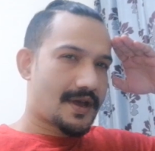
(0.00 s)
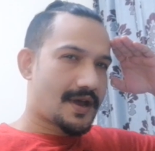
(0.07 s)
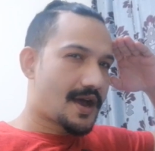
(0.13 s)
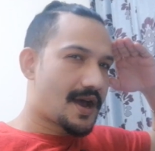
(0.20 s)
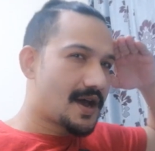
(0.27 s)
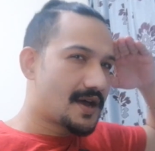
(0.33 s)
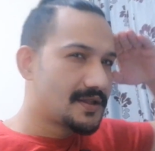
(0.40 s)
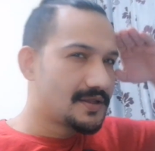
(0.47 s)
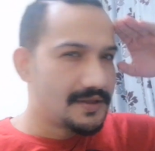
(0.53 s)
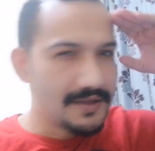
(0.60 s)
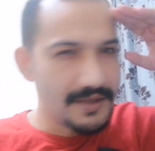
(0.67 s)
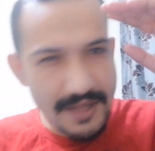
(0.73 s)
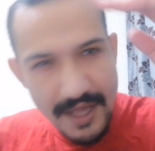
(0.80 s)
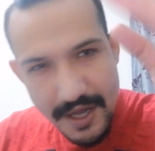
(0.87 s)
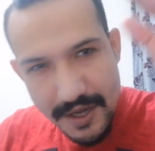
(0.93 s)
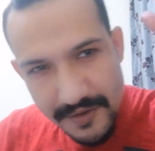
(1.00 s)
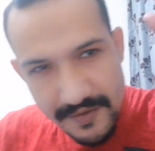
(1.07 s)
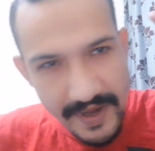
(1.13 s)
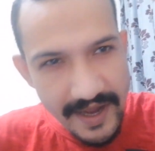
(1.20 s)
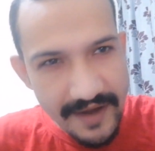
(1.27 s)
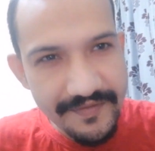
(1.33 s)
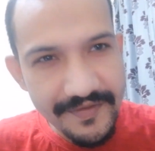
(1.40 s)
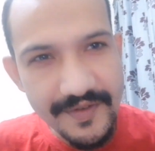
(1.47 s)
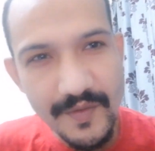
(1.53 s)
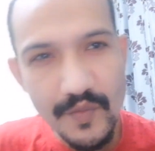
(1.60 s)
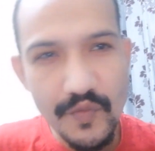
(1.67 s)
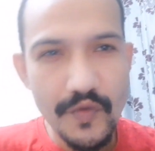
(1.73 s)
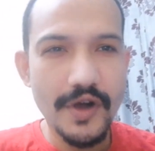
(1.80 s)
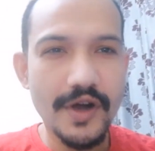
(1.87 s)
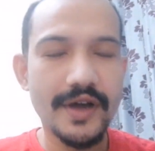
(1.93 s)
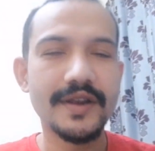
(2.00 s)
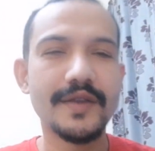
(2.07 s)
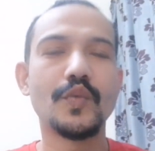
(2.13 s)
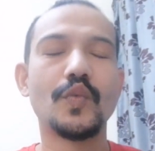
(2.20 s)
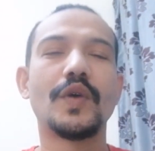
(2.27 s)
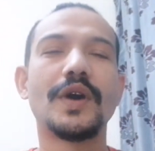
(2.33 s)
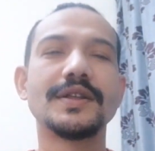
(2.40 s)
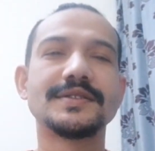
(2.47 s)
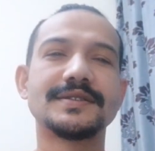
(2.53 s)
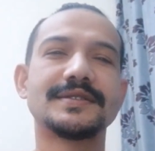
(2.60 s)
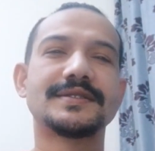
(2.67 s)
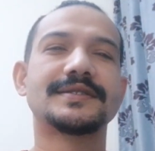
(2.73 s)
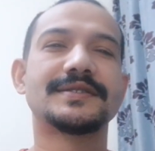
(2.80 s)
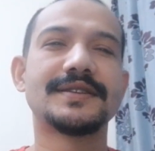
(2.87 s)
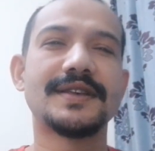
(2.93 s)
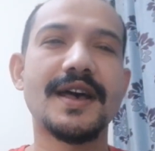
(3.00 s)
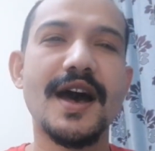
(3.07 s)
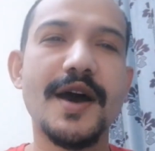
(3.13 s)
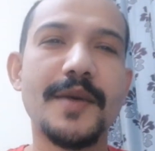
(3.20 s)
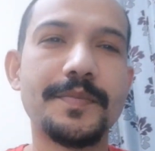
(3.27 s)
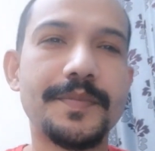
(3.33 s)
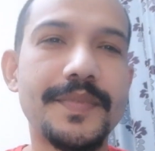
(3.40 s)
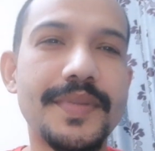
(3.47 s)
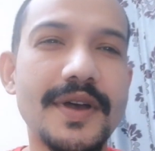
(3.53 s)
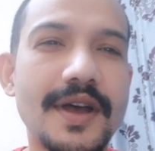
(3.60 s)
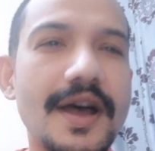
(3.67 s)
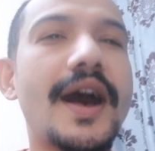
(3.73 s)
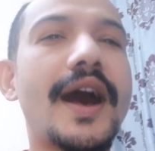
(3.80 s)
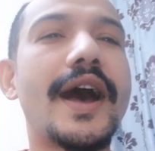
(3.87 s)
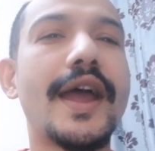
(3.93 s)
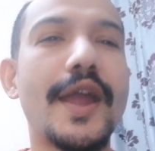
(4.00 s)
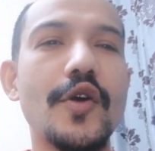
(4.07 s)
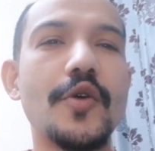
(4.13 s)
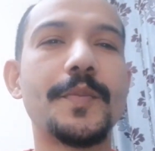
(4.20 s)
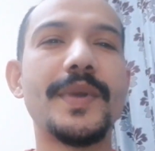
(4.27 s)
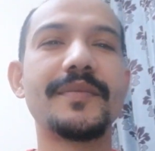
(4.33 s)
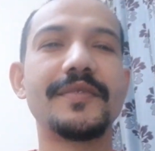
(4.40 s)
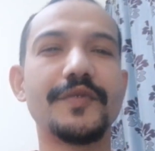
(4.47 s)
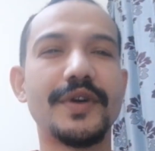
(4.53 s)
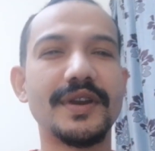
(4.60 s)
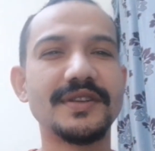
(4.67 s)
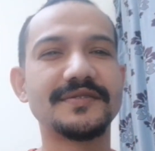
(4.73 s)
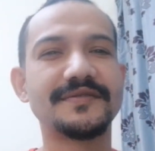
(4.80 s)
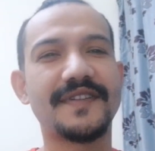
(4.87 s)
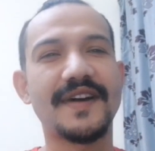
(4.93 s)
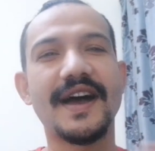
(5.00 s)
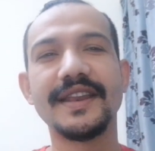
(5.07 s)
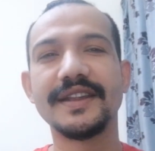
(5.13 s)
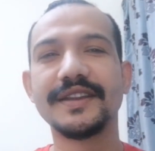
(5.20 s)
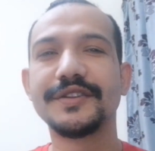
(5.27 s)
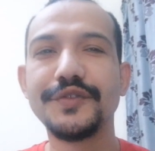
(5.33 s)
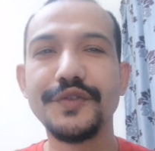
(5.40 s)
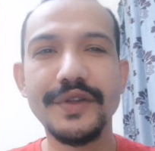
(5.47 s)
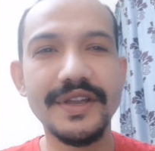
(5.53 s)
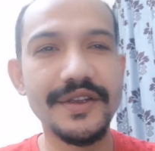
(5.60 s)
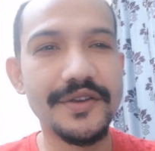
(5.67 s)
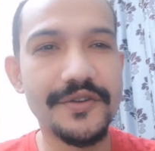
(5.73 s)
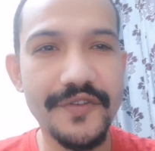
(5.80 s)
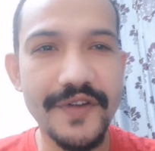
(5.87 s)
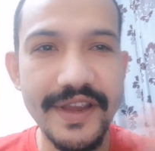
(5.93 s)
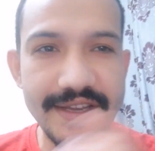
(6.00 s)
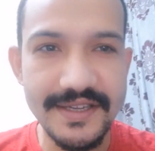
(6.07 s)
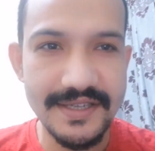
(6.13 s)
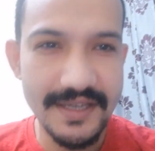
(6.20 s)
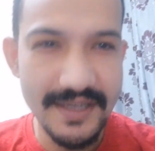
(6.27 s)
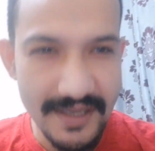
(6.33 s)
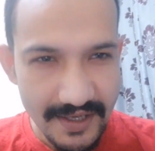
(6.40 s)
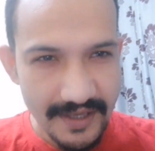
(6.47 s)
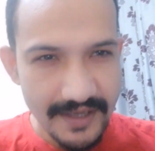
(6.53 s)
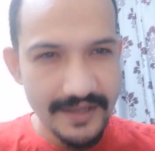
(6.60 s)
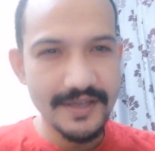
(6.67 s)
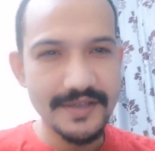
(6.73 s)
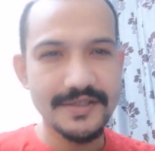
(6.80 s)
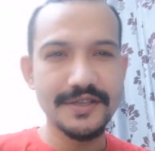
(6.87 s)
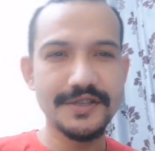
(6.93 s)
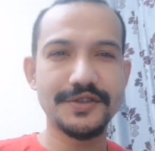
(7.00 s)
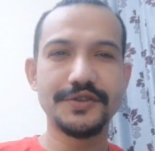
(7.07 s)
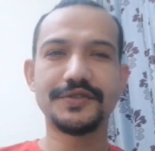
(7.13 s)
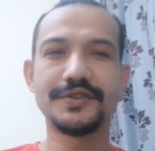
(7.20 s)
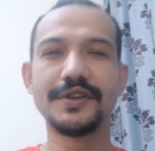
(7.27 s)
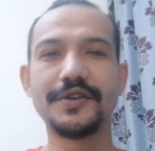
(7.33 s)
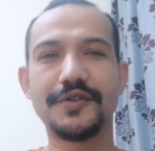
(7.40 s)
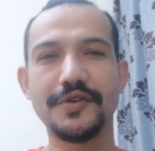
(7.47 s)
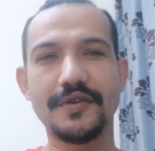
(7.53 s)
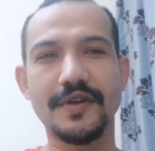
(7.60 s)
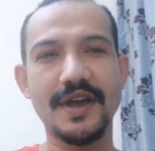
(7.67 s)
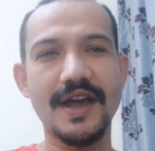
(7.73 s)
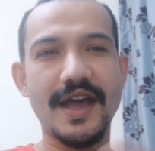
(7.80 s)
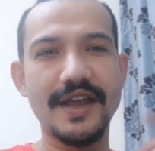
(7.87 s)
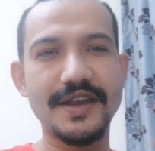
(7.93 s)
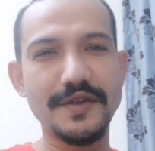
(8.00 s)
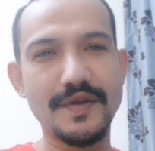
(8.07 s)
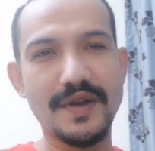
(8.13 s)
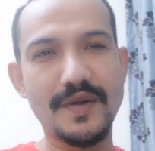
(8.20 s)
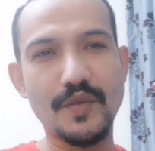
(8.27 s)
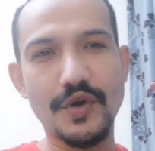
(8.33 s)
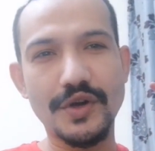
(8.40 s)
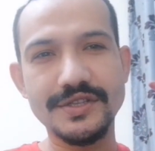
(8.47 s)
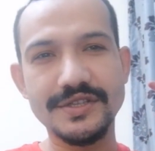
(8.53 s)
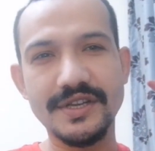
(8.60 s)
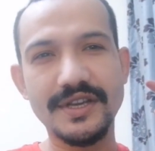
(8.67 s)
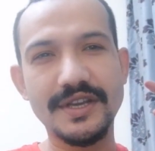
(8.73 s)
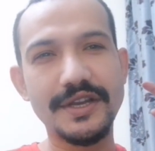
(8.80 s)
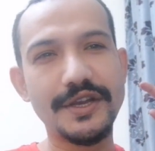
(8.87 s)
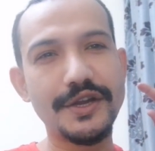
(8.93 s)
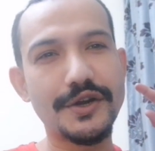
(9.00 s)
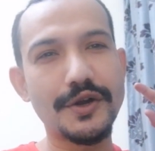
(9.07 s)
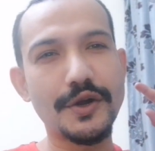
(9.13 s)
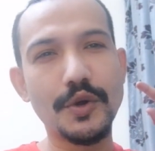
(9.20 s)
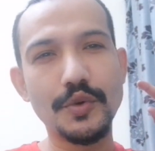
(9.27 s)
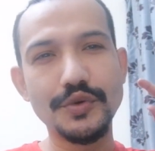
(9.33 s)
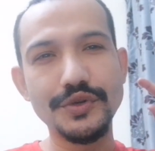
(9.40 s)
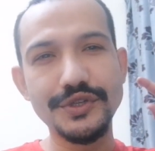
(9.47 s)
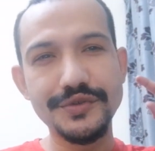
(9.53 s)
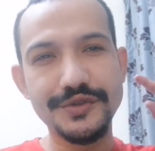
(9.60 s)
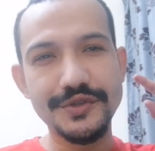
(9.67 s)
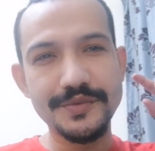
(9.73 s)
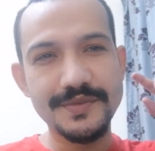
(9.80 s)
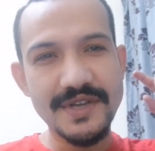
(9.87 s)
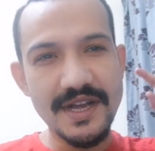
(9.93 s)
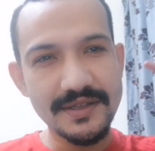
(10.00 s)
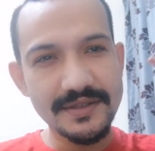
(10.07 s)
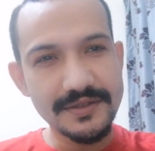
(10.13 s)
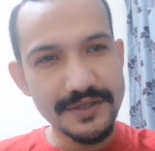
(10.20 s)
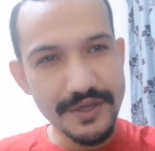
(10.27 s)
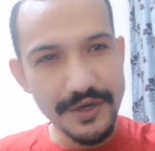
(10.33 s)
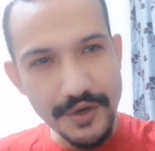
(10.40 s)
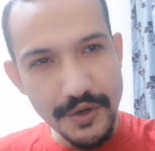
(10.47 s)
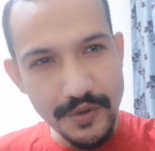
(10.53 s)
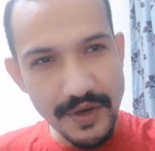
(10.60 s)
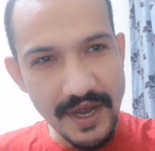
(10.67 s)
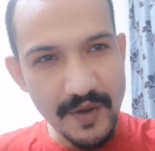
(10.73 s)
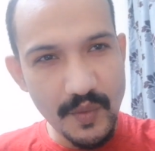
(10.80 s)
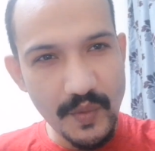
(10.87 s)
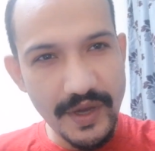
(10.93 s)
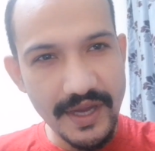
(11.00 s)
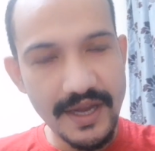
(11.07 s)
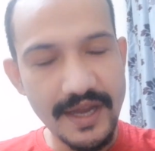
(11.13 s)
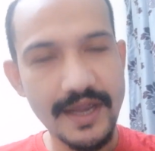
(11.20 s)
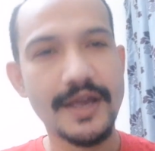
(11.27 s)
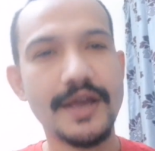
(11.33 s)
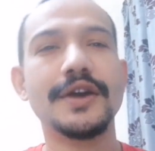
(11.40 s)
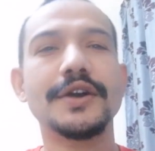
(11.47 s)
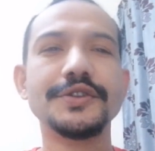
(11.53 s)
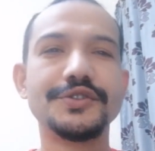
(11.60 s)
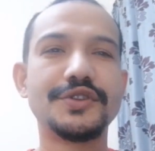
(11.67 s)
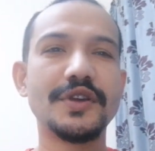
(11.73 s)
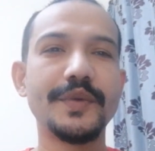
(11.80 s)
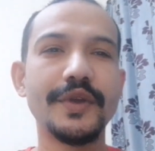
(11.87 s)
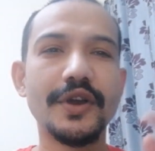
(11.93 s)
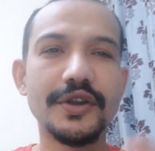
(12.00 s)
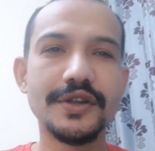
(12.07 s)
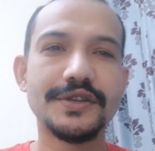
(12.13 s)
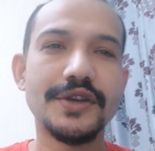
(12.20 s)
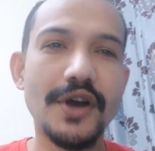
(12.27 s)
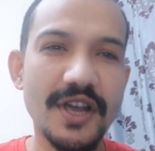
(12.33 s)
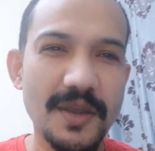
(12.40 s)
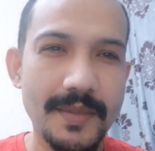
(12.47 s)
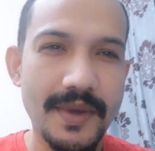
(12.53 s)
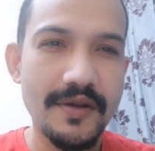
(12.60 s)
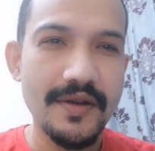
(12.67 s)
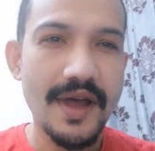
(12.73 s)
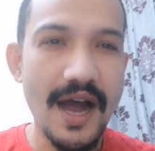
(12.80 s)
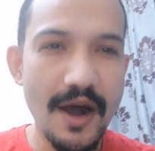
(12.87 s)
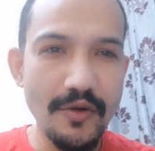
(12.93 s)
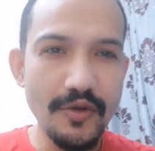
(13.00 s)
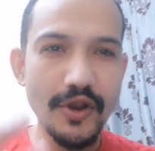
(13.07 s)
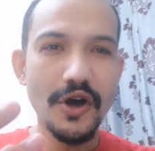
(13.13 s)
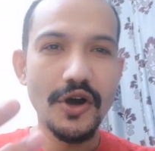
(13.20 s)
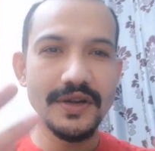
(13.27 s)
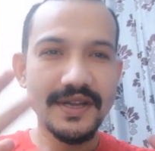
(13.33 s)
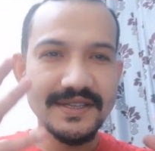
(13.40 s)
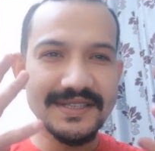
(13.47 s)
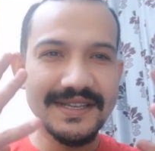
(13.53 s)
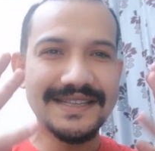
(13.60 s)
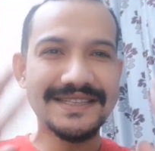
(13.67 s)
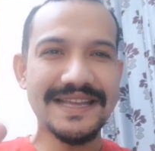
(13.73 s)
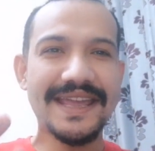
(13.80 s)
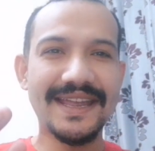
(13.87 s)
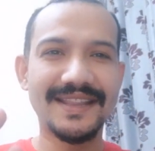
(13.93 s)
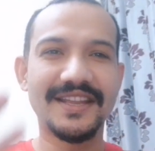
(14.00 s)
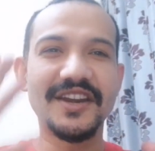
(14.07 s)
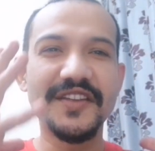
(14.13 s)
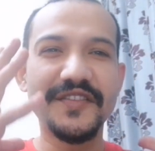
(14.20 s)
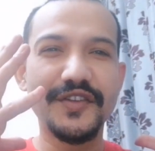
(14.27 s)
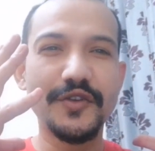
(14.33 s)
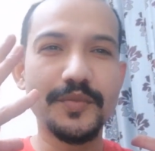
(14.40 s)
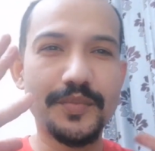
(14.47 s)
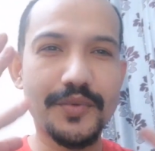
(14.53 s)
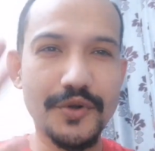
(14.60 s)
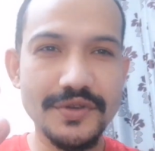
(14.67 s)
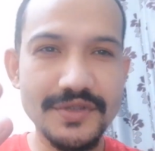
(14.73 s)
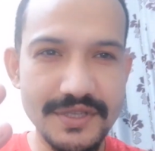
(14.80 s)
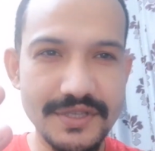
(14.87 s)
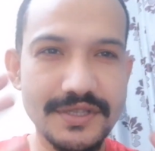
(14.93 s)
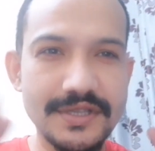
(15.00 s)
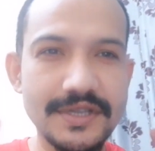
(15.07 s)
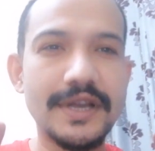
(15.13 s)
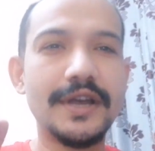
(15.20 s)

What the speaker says: Hello everyone, what's up? I hope everyone is fine and doing great. This is Susil Roka and you are watching your own YouTube channel, The Roka Way. Today we're gonna talk about how long does it take the review process